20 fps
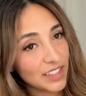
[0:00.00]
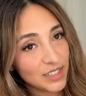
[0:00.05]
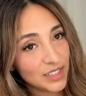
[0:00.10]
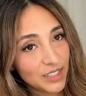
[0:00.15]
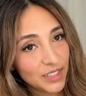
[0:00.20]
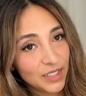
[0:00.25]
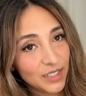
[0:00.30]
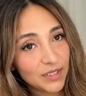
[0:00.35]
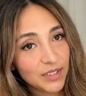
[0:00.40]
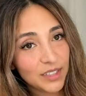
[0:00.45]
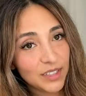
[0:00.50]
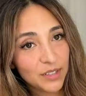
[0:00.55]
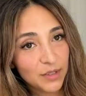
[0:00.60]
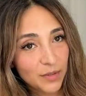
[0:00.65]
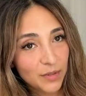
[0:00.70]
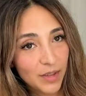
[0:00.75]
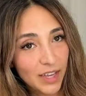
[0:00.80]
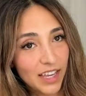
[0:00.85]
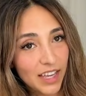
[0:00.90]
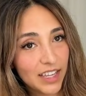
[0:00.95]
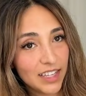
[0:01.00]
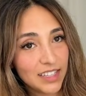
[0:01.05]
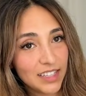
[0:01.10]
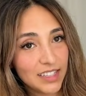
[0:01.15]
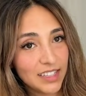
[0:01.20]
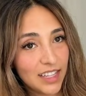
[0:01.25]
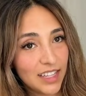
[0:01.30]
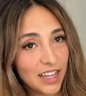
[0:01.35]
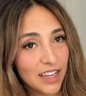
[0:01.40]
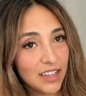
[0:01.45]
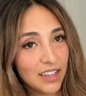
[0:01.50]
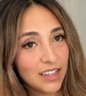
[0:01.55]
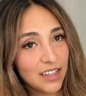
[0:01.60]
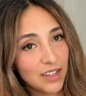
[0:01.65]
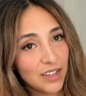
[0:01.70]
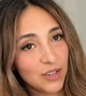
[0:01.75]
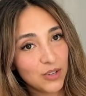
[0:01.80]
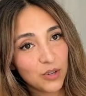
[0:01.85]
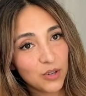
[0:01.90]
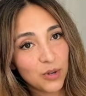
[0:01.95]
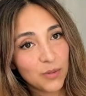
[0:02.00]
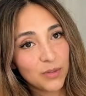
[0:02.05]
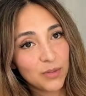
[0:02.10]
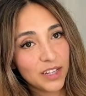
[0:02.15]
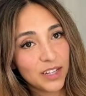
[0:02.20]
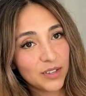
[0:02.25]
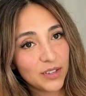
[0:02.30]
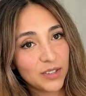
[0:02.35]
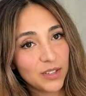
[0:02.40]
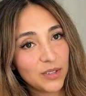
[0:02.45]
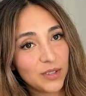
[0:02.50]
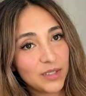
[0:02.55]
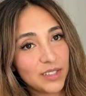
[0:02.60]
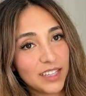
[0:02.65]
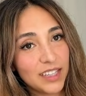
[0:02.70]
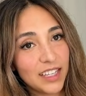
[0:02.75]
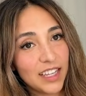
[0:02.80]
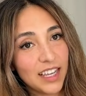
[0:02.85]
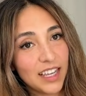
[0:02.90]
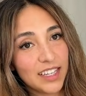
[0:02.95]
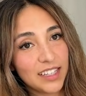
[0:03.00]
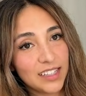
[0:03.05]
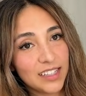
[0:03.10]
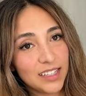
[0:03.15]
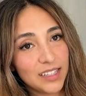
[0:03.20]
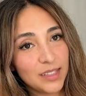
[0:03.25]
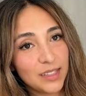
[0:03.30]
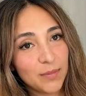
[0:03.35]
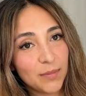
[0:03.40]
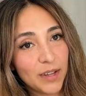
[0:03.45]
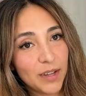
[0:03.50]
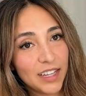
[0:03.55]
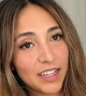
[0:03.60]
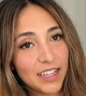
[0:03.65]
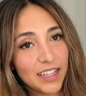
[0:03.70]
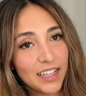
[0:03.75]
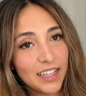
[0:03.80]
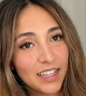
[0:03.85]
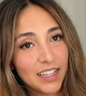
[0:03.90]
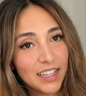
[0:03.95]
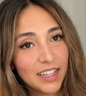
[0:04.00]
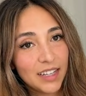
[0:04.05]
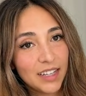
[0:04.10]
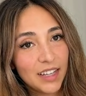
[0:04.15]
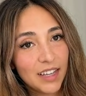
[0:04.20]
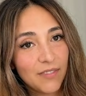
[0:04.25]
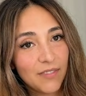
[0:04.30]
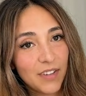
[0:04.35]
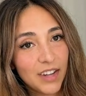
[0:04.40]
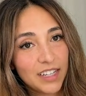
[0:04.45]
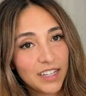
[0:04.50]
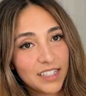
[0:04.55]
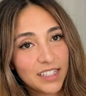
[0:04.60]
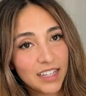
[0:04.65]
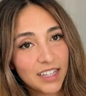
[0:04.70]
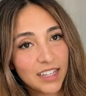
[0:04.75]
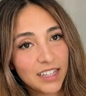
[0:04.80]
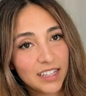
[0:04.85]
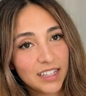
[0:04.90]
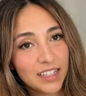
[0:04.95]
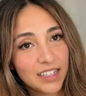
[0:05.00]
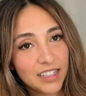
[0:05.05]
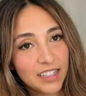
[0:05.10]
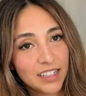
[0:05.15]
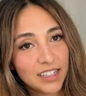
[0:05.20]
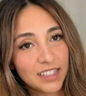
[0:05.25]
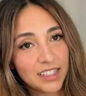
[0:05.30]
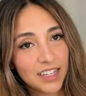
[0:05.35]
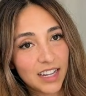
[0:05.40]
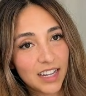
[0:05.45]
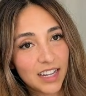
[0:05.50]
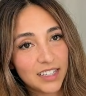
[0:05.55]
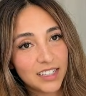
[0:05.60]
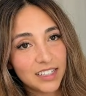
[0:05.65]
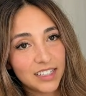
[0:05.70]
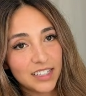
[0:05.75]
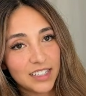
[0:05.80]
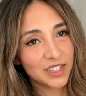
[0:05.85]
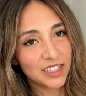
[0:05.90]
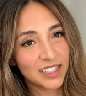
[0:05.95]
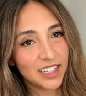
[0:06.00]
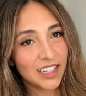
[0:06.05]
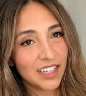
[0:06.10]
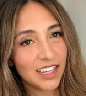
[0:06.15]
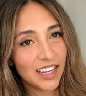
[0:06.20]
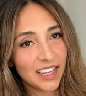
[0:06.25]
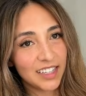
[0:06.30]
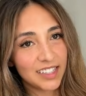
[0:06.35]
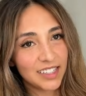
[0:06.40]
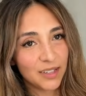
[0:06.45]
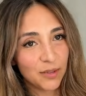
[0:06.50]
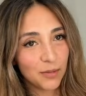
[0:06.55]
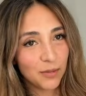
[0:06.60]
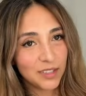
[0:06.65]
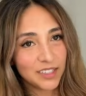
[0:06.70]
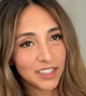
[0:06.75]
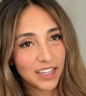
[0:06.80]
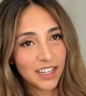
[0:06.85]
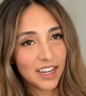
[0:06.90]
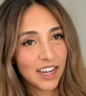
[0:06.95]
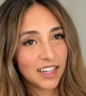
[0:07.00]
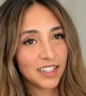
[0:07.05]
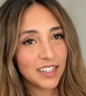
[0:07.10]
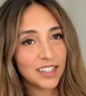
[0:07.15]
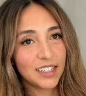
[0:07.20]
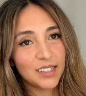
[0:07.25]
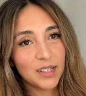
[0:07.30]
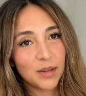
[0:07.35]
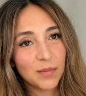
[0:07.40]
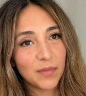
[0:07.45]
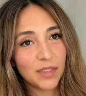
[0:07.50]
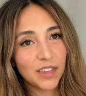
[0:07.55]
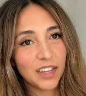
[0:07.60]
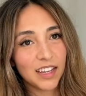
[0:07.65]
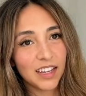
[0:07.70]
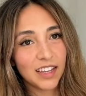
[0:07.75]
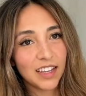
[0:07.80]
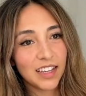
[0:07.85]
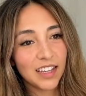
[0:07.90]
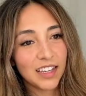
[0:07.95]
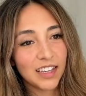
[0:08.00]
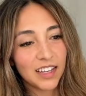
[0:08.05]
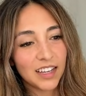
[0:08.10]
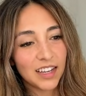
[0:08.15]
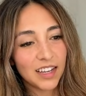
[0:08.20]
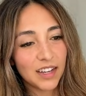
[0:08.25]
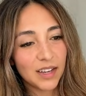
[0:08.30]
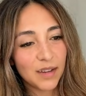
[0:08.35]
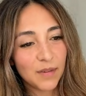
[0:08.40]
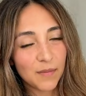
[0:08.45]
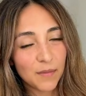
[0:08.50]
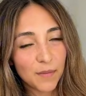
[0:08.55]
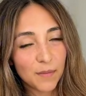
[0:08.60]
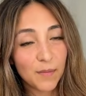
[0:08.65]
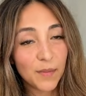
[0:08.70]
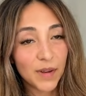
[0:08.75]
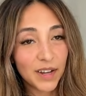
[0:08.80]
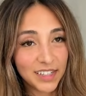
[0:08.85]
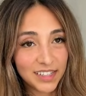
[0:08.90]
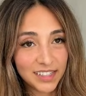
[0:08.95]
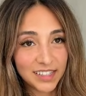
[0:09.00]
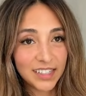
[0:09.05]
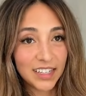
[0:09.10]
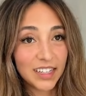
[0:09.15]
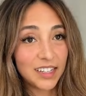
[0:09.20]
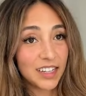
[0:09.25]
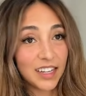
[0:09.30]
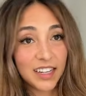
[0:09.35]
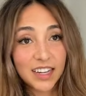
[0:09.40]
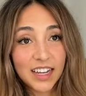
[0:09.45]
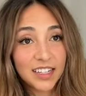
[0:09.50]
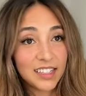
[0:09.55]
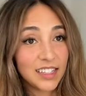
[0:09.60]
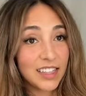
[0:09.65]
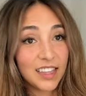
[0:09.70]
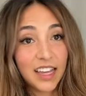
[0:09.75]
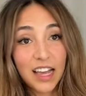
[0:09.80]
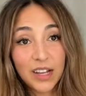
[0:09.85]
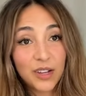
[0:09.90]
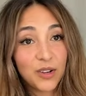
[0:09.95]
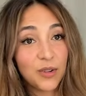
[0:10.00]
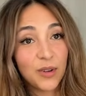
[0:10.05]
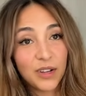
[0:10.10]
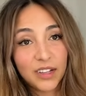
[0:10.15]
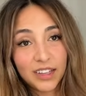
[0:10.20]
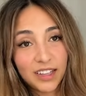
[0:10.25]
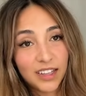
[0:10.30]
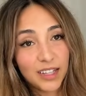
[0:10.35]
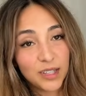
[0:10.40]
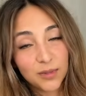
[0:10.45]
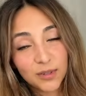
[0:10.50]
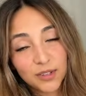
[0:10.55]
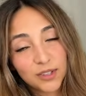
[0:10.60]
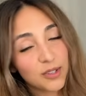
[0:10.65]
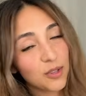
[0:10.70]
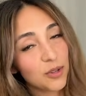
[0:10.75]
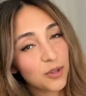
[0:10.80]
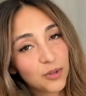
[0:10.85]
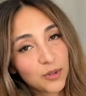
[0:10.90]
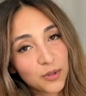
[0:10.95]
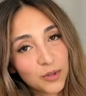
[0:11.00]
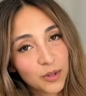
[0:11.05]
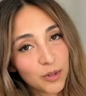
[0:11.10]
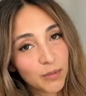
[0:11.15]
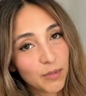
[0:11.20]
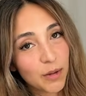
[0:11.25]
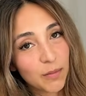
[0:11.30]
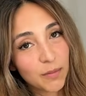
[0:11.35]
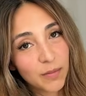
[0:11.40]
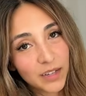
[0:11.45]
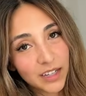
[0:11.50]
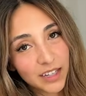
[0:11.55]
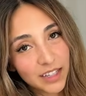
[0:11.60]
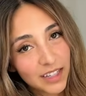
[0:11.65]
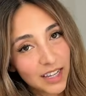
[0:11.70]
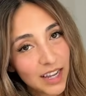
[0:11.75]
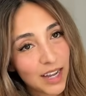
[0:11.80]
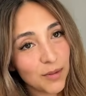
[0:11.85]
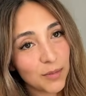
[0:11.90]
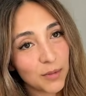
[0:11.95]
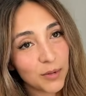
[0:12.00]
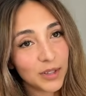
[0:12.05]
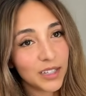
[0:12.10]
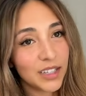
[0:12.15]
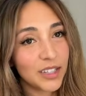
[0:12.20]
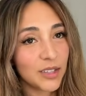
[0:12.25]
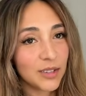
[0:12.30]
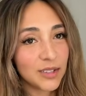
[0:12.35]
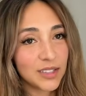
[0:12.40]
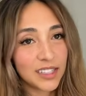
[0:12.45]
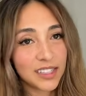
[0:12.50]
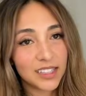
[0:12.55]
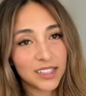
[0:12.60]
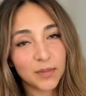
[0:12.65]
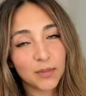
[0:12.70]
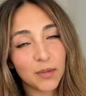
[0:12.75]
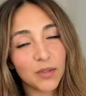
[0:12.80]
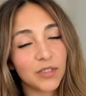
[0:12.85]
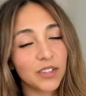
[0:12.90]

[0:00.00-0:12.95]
This cute little case that normally I don't use the cases, but if I did decide just in case it was connected to something, but it connected that quickly. That's what's so cool about being in the Apple ecosystem.